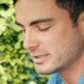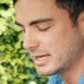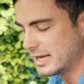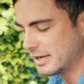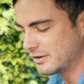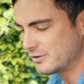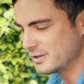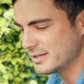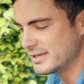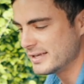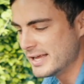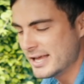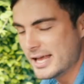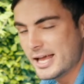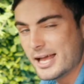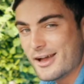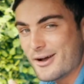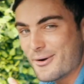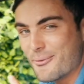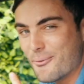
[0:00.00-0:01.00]
actually.
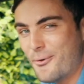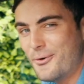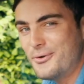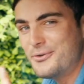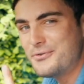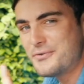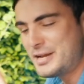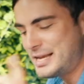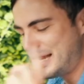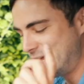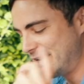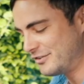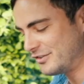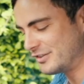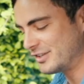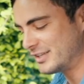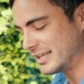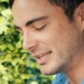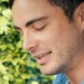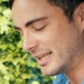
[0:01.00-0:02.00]
One really
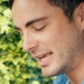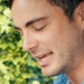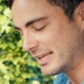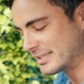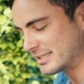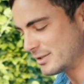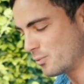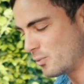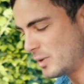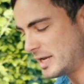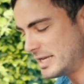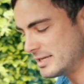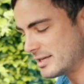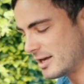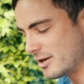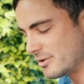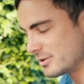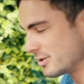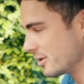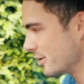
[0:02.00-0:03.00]
interesting thing is the
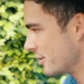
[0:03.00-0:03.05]
windows are